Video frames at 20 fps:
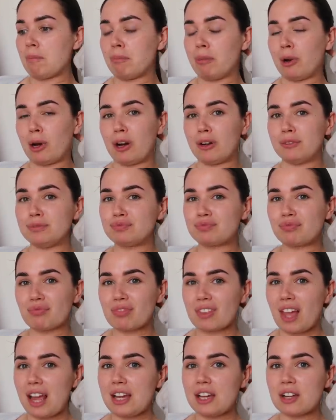But
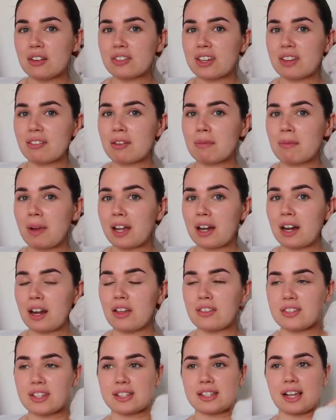I love giving my
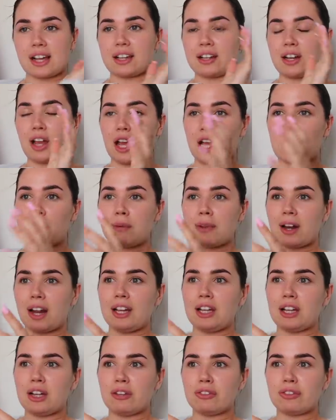clothes a second home, and I
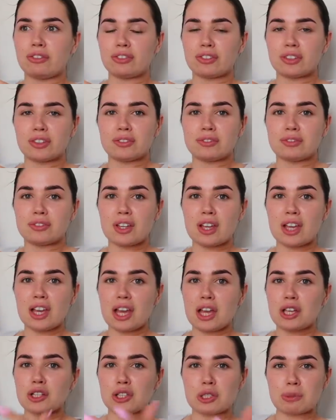love
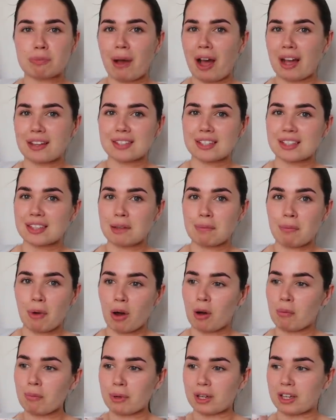just passing them
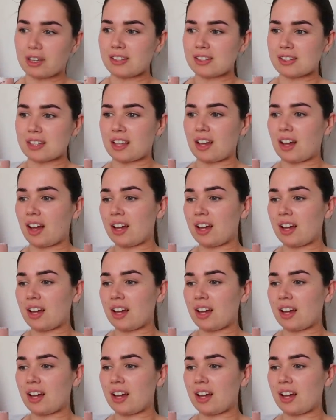on, because